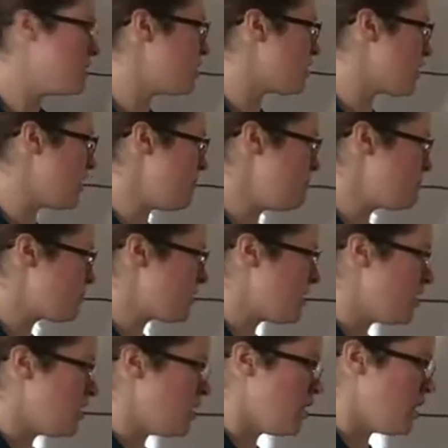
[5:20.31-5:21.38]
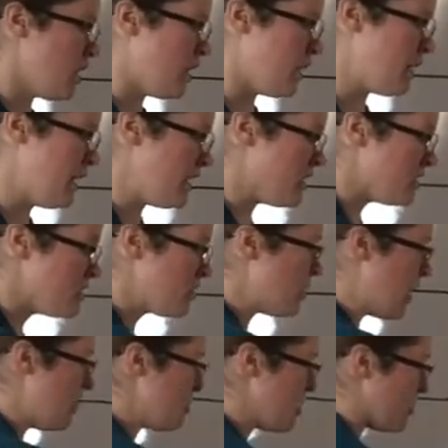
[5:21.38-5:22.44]
Okay? All right, so
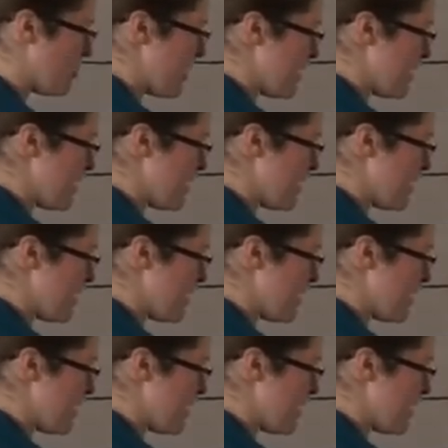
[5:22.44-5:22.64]
I'm going to erase